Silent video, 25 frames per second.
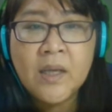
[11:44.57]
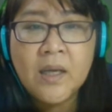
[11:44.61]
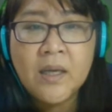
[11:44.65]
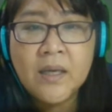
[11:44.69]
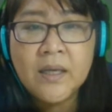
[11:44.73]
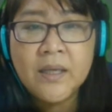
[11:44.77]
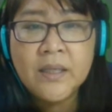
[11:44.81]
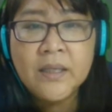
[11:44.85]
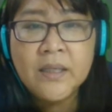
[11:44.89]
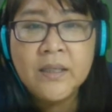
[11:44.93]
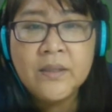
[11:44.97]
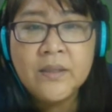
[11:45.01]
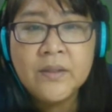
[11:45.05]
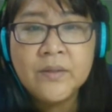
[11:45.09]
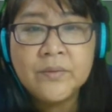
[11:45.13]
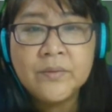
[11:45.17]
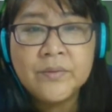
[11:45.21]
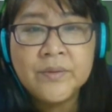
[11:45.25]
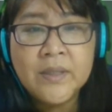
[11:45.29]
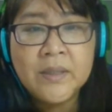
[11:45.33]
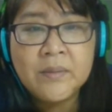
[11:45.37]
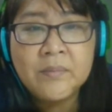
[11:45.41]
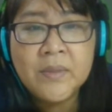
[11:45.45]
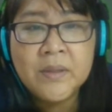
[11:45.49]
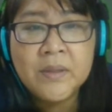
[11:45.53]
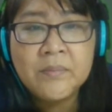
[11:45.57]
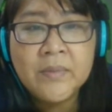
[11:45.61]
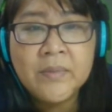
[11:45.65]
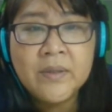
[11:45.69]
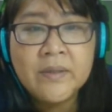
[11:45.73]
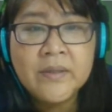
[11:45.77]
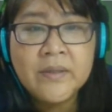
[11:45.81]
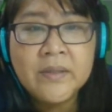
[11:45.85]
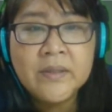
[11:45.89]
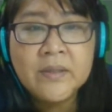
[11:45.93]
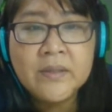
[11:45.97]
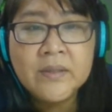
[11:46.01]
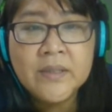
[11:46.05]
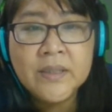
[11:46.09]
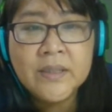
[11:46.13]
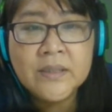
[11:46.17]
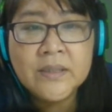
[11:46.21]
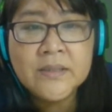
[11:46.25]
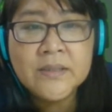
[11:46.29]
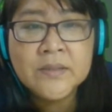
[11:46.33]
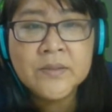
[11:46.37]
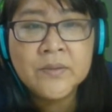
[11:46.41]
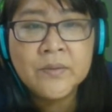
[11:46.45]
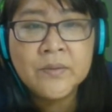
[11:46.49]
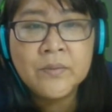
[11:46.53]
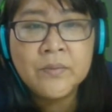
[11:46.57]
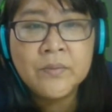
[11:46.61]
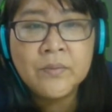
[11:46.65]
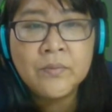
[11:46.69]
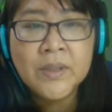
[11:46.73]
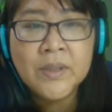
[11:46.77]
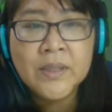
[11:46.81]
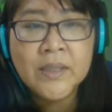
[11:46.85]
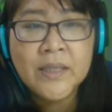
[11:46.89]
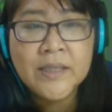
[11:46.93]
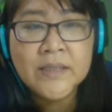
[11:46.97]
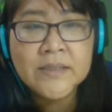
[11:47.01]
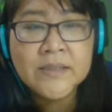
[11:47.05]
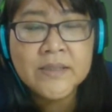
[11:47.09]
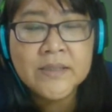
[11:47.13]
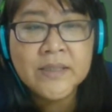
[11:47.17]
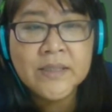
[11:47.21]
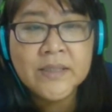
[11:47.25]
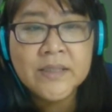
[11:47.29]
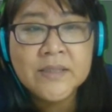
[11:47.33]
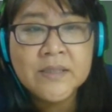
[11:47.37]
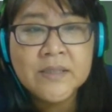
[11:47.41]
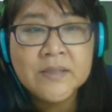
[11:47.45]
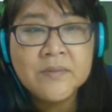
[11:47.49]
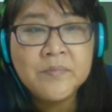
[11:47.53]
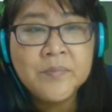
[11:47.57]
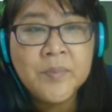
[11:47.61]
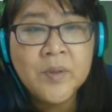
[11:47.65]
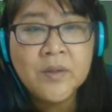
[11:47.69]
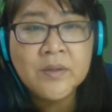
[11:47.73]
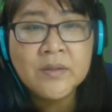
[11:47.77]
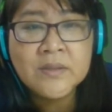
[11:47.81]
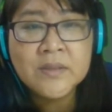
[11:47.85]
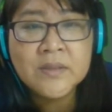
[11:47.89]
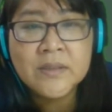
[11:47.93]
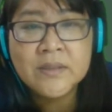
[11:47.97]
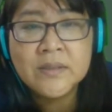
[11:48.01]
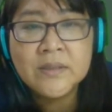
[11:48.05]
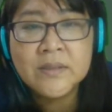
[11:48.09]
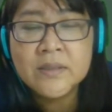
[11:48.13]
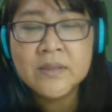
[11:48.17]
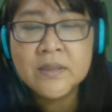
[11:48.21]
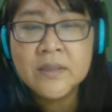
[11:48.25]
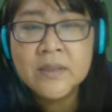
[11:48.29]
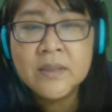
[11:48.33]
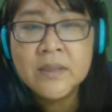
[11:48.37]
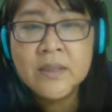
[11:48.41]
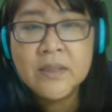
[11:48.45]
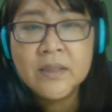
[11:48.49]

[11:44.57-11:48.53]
I know that my mother thinks what I say is important.